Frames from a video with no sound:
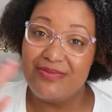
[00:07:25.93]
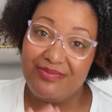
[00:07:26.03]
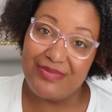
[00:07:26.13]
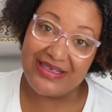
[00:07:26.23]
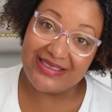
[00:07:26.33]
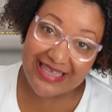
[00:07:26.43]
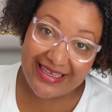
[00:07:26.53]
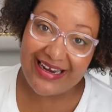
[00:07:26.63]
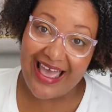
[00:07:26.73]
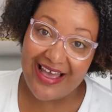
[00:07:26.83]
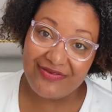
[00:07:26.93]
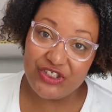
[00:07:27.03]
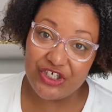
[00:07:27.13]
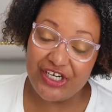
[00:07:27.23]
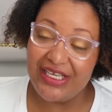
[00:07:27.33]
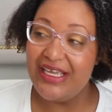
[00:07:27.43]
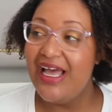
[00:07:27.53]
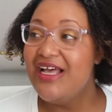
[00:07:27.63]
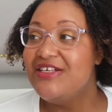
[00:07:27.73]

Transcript: my second half journey.